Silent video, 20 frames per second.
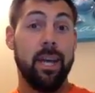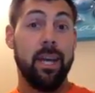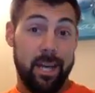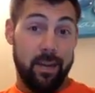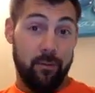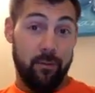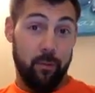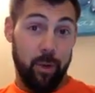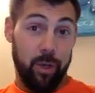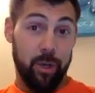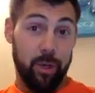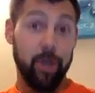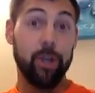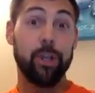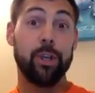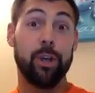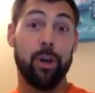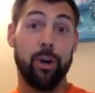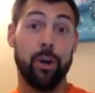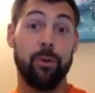If we
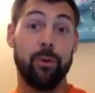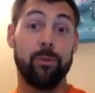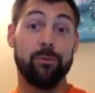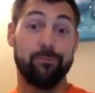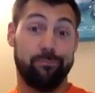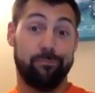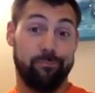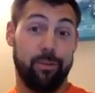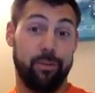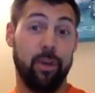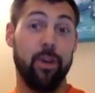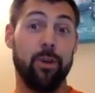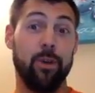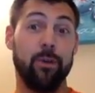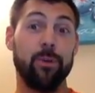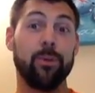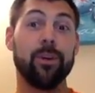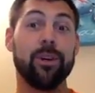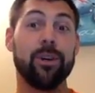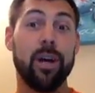could go
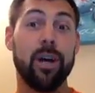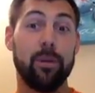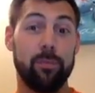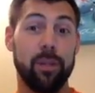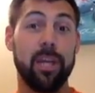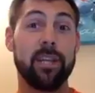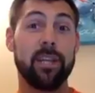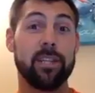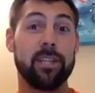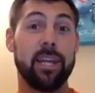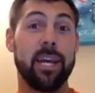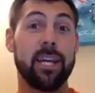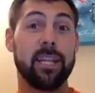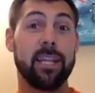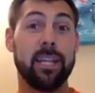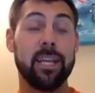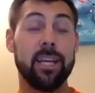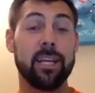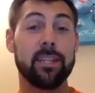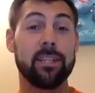to a place like
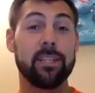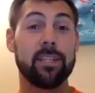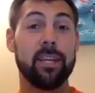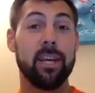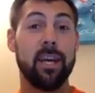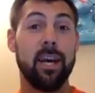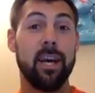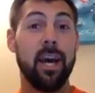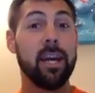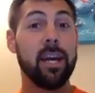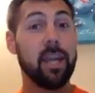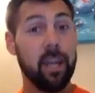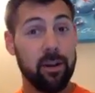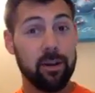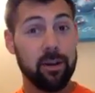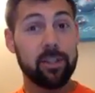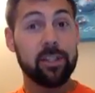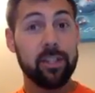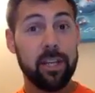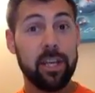this, I
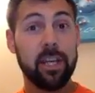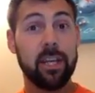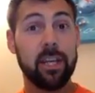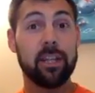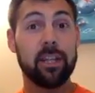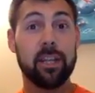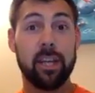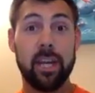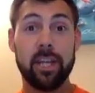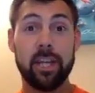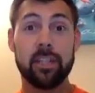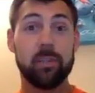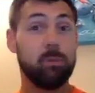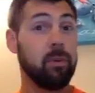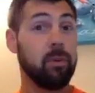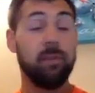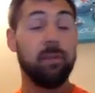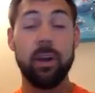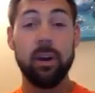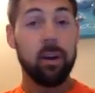guarantee the kids would
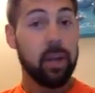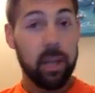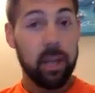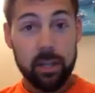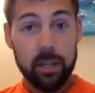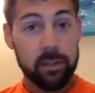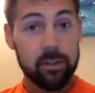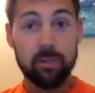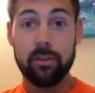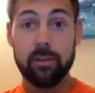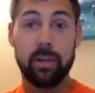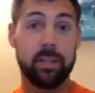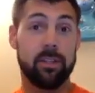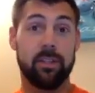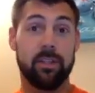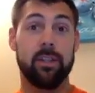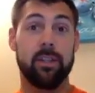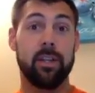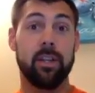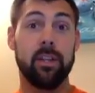be very
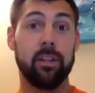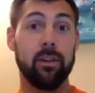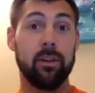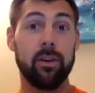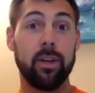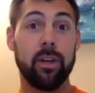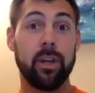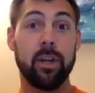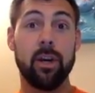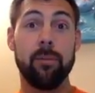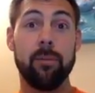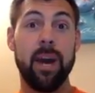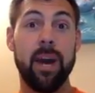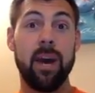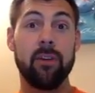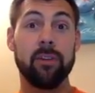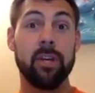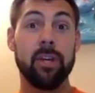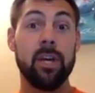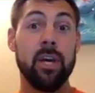interested in learning
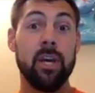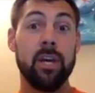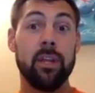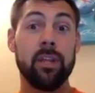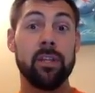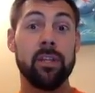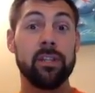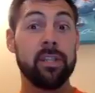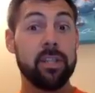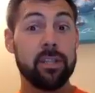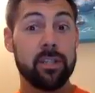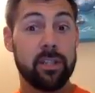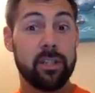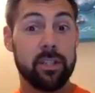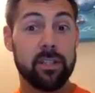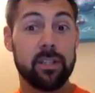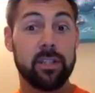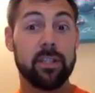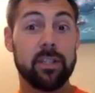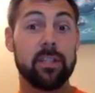about the
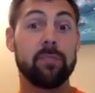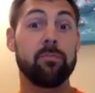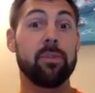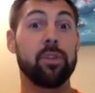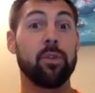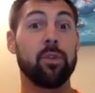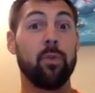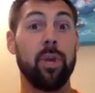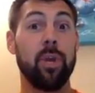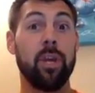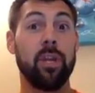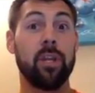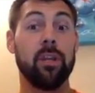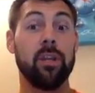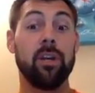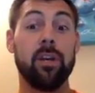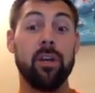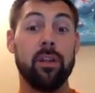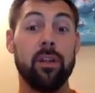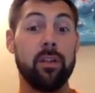distances between
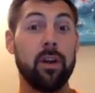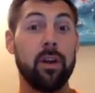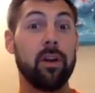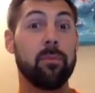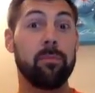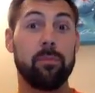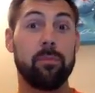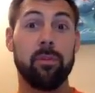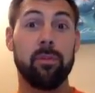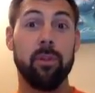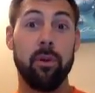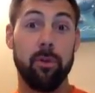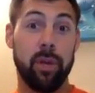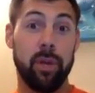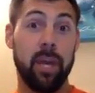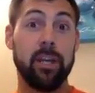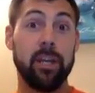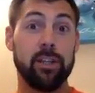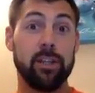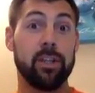their
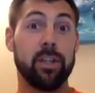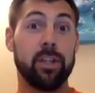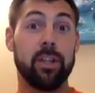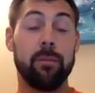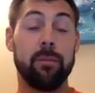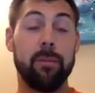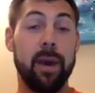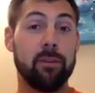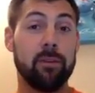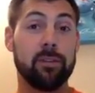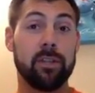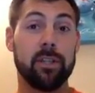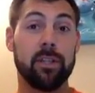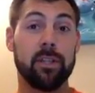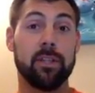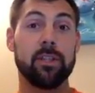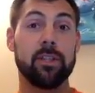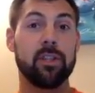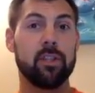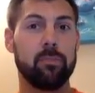location and the
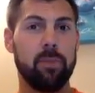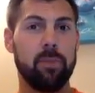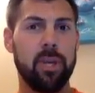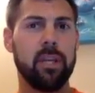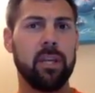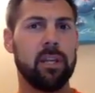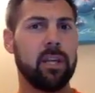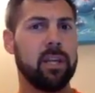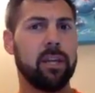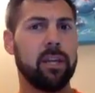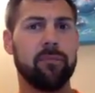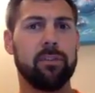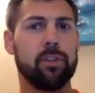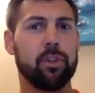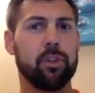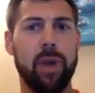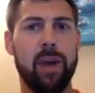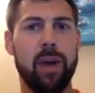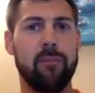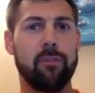mountain, the speed they'd have to
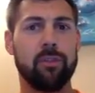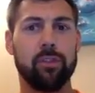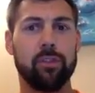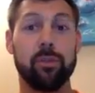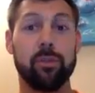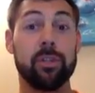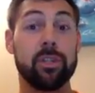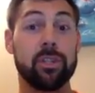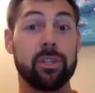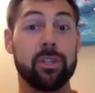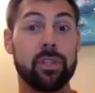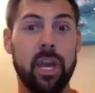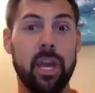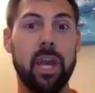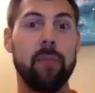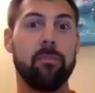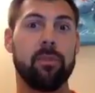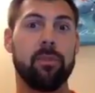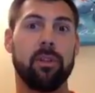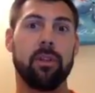travel to
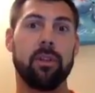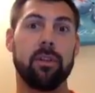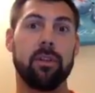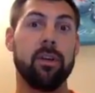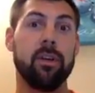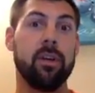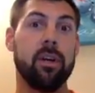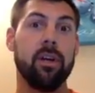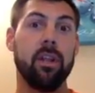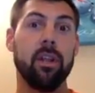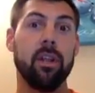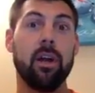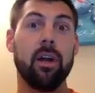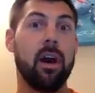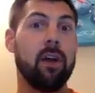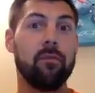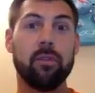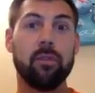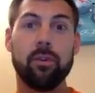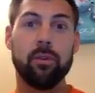escape the
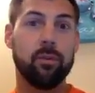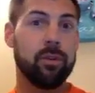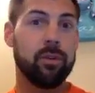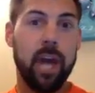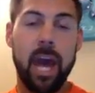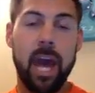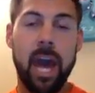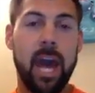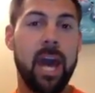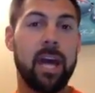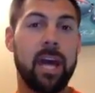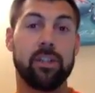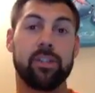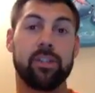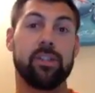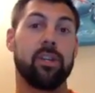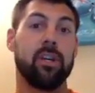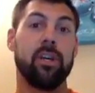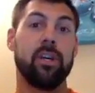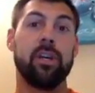lava or the
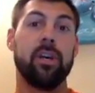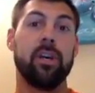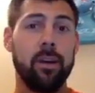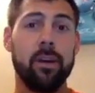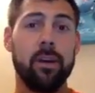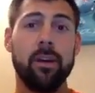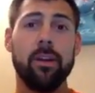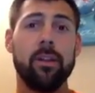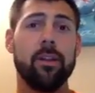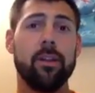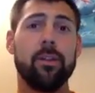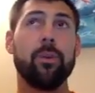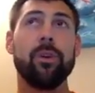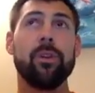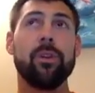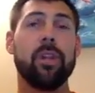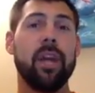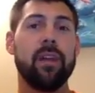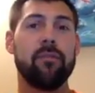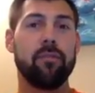ash, the
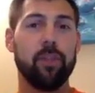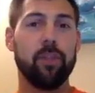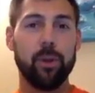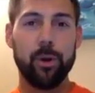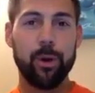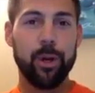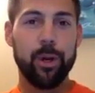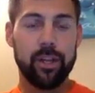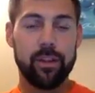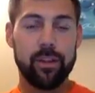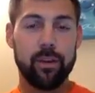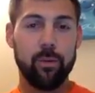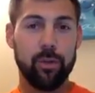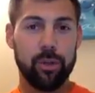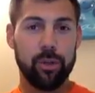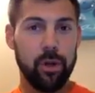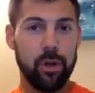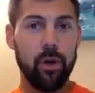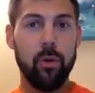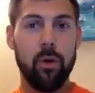real life learning that
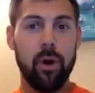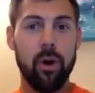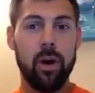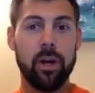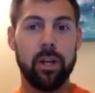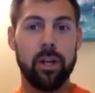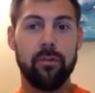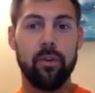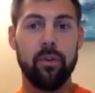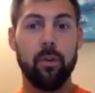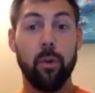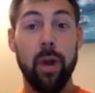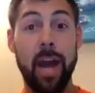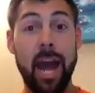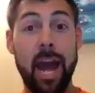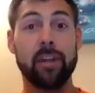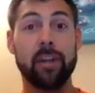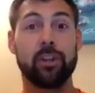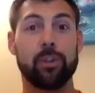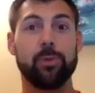would go on if you were
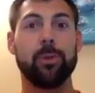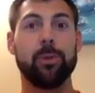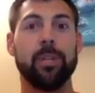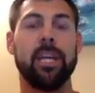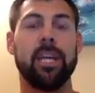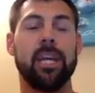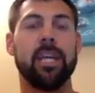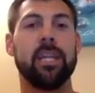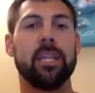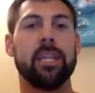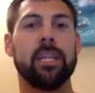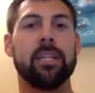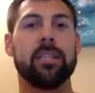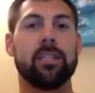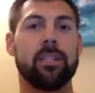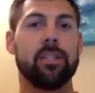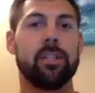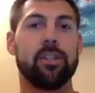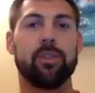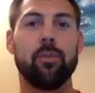actually in this
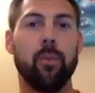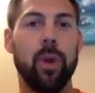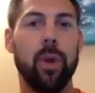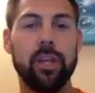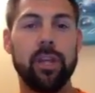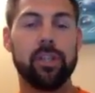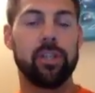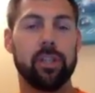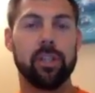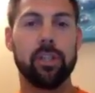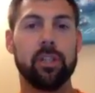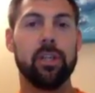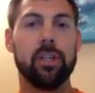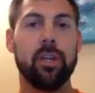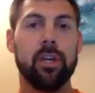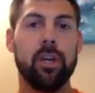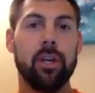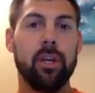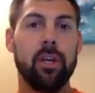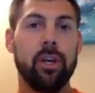situation
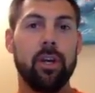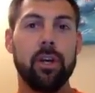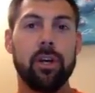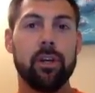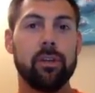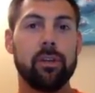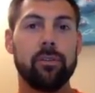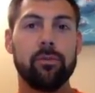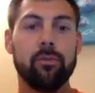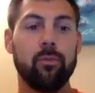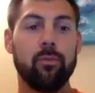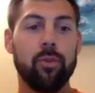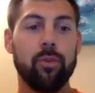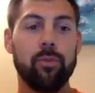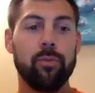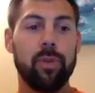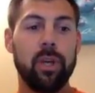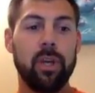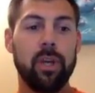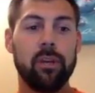
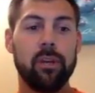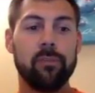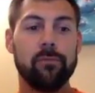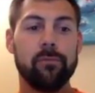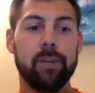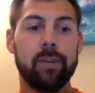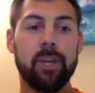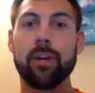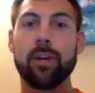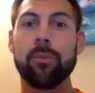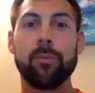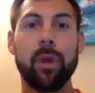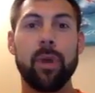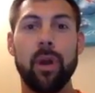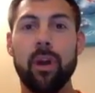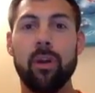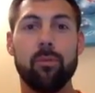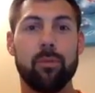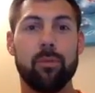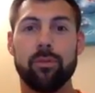would be
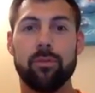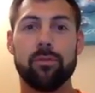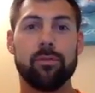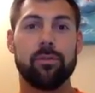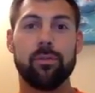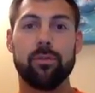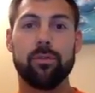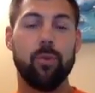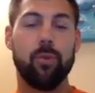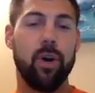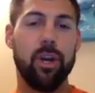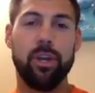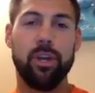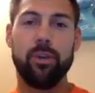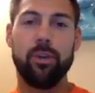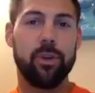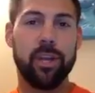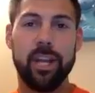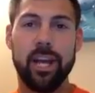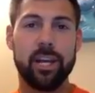incomparable to
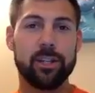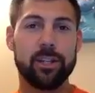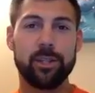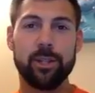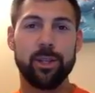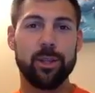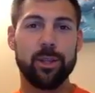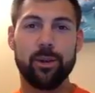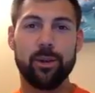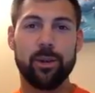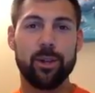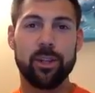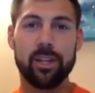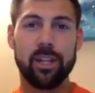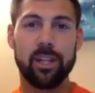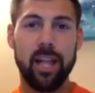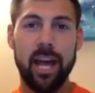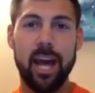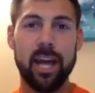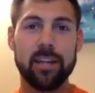what you can actually learn in the
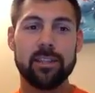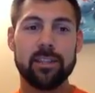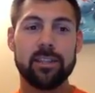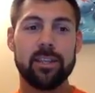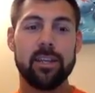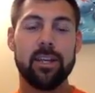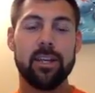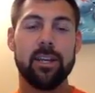class.